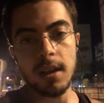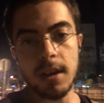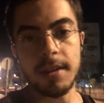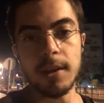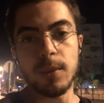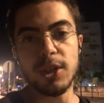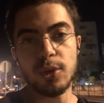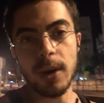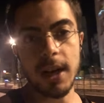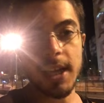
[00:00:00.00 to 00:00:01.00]
and then we
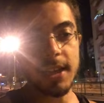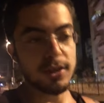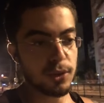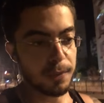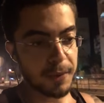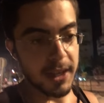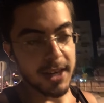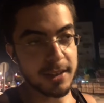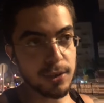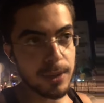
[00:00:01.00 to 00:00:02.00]
try to fit
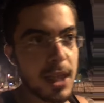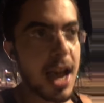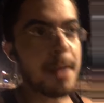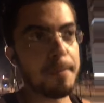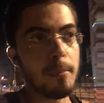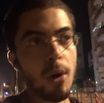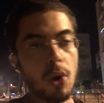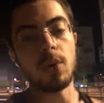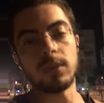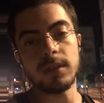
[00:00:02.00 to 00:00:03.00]
into that
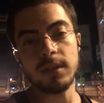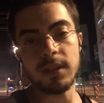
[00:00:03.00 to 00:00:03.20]
mold,